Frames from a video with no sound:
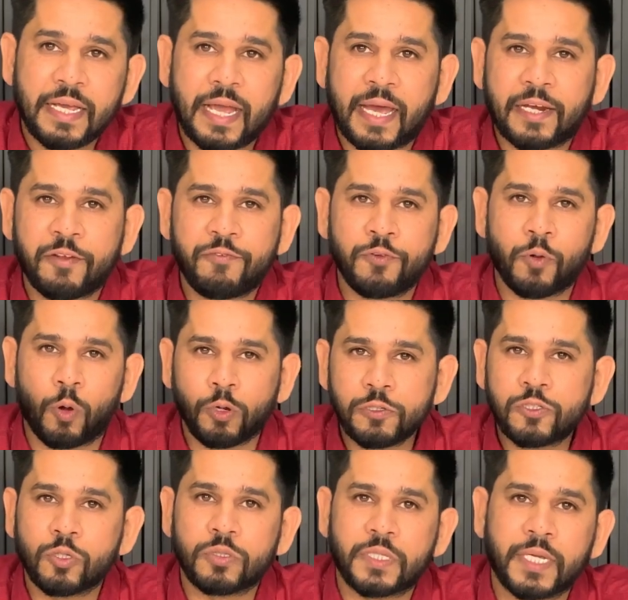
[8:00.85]
and if you
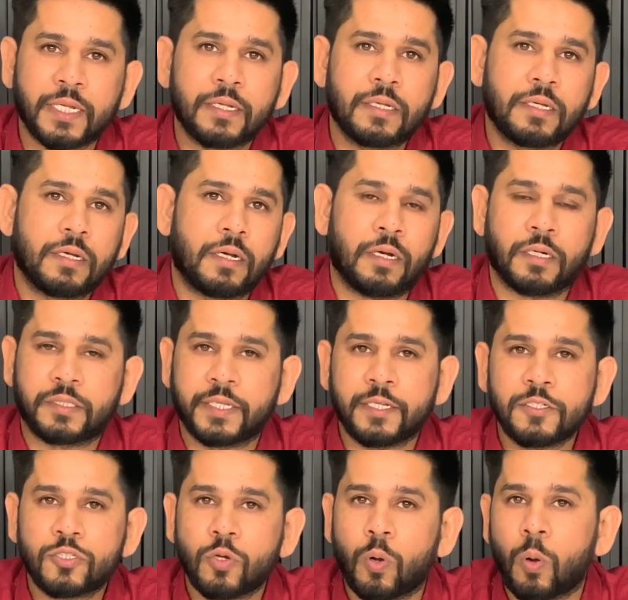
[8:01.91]
also
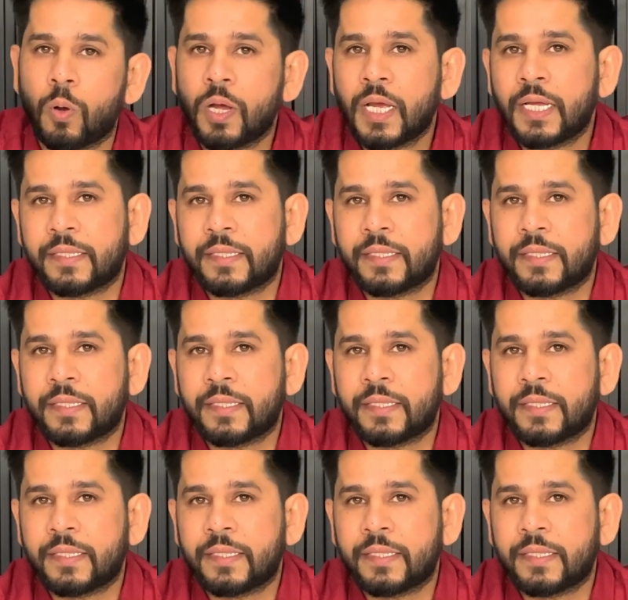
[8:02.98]
think so,